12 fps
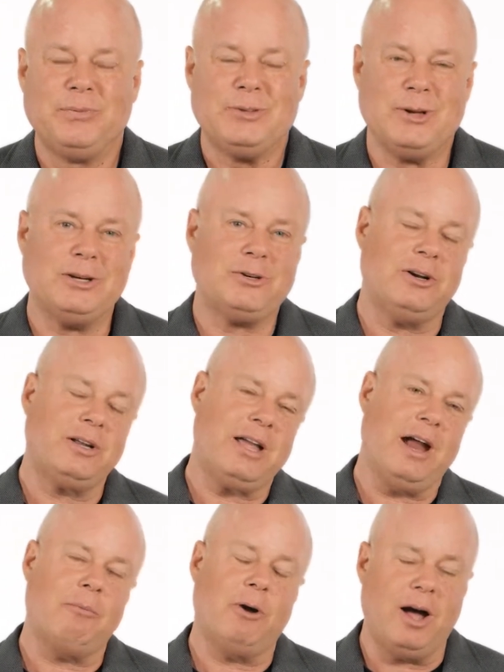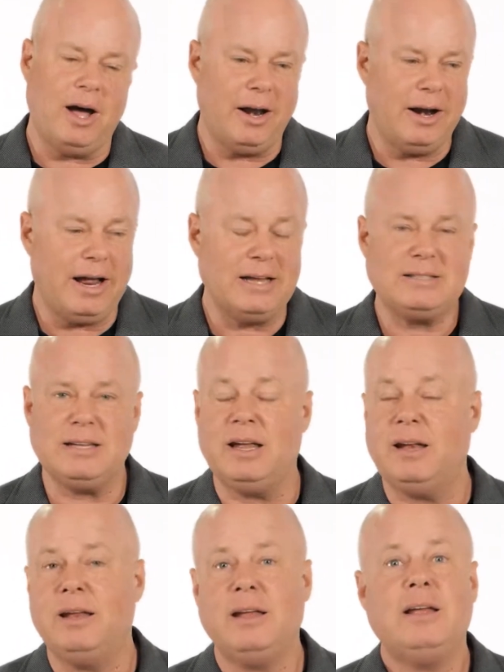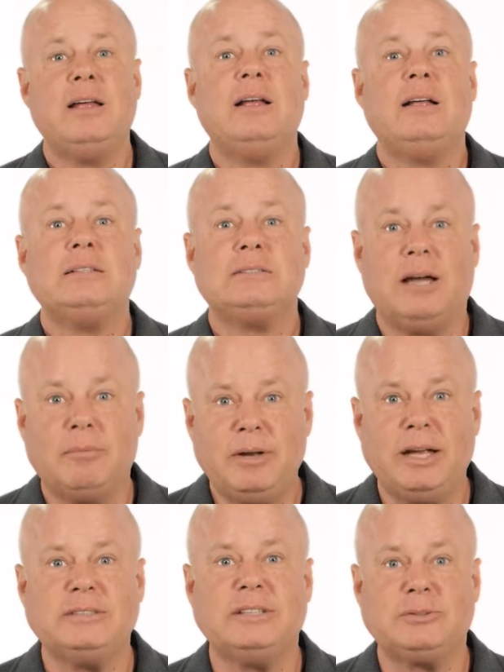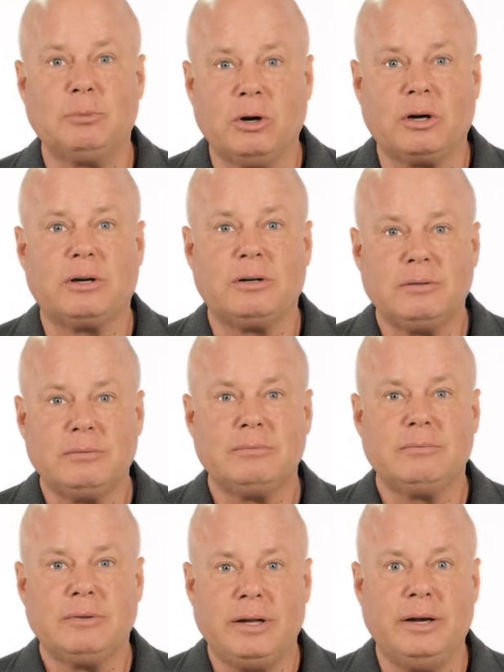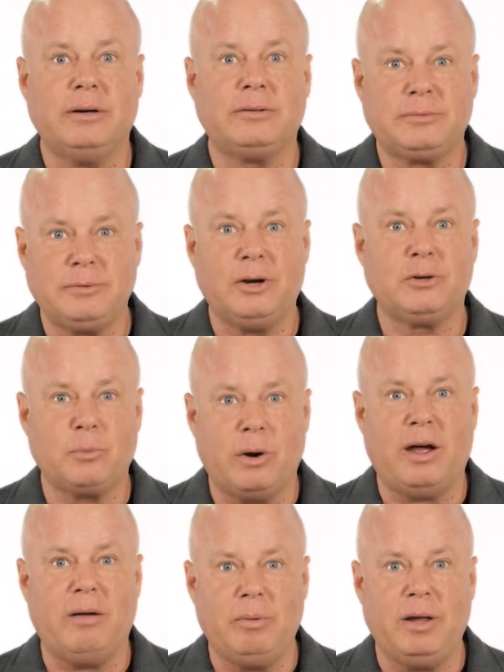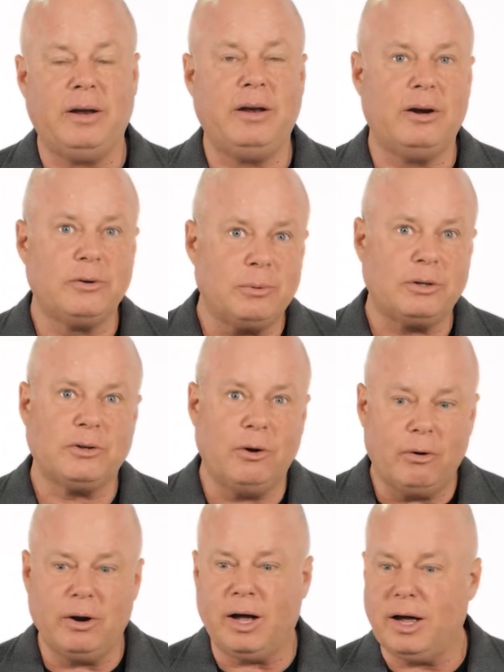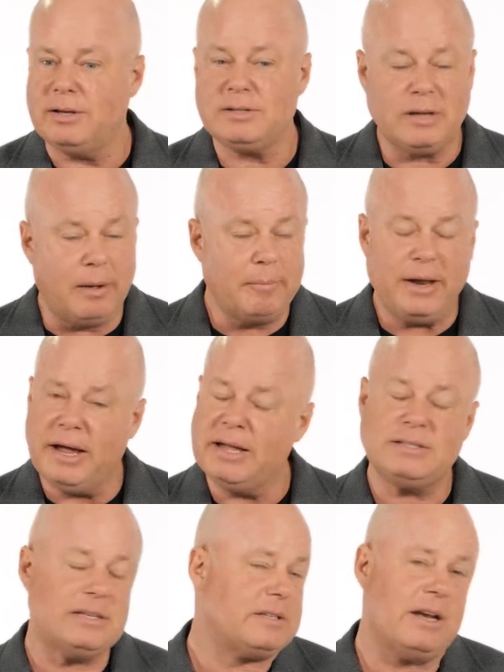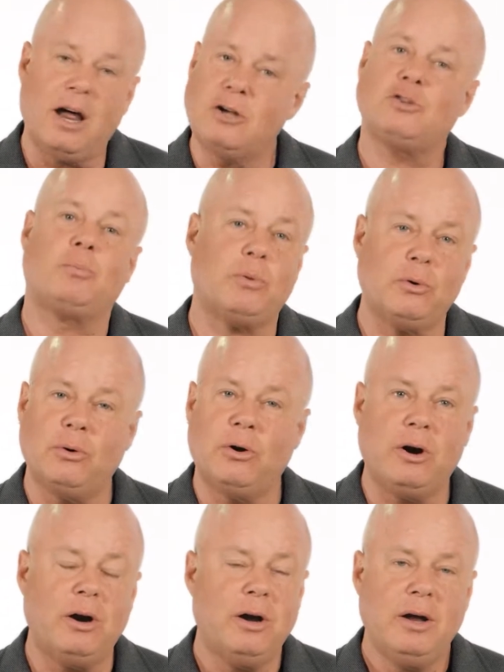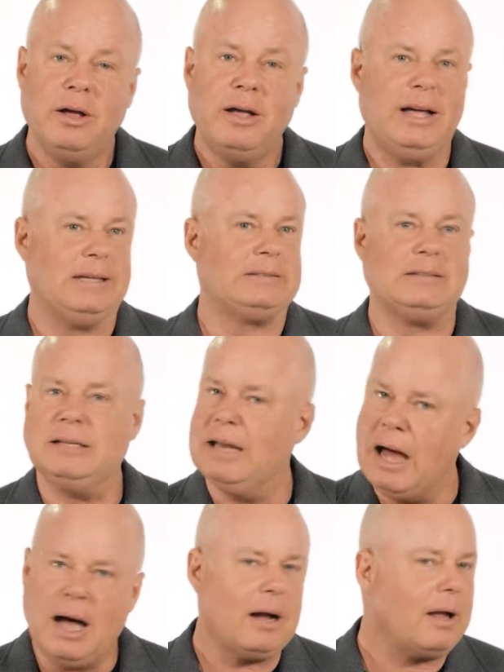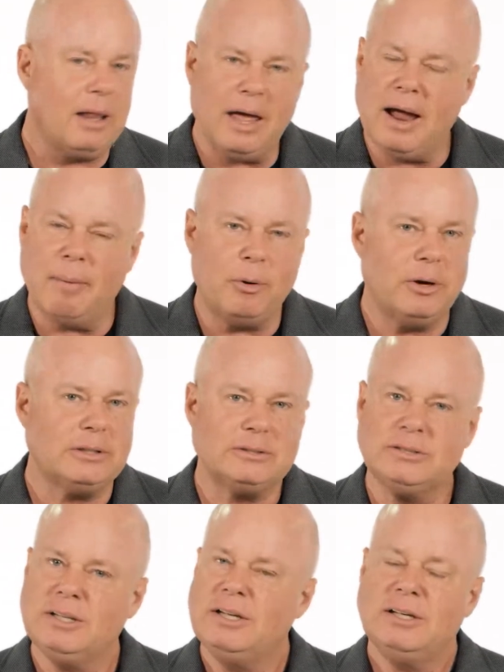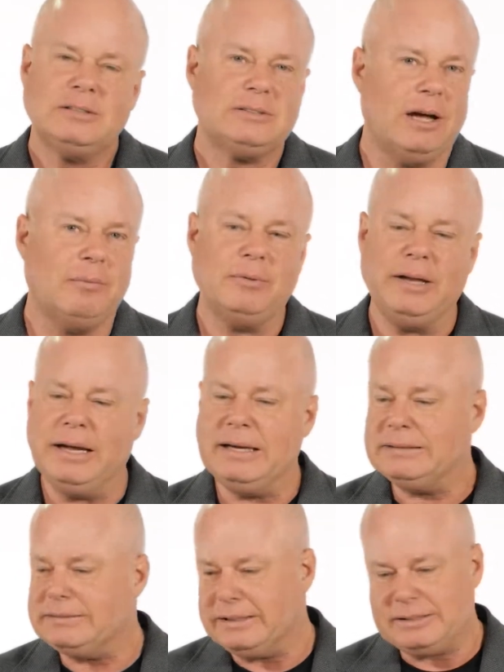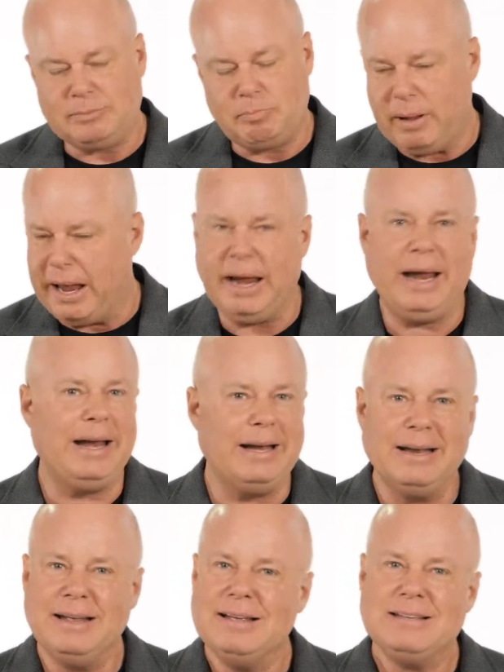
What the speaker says: So I turned the camera on, and I said, some days it's work. Here's where I've been. Here's what's going on. Some days as an entrepreneur, it's not glamorous. Some days it's pain.